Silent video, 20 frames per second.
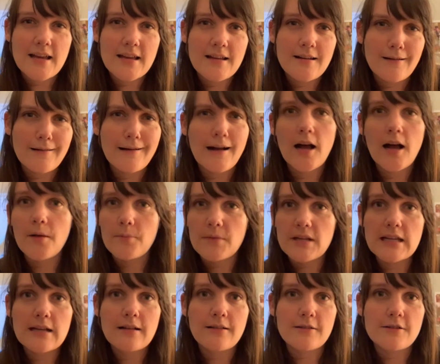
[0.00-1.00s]
in our common
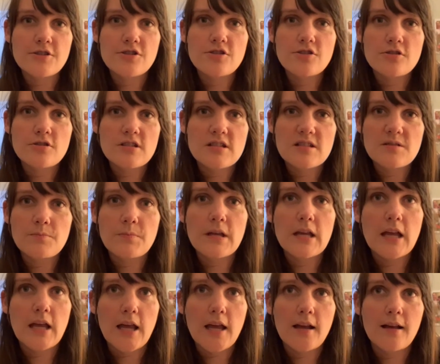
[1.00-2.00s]
English
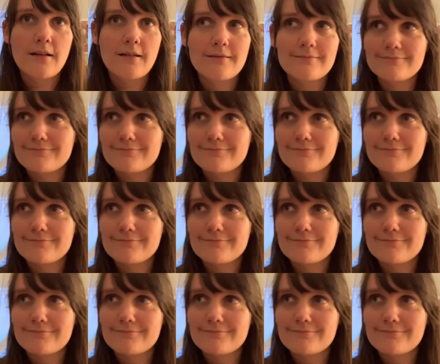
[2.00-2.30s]
speaking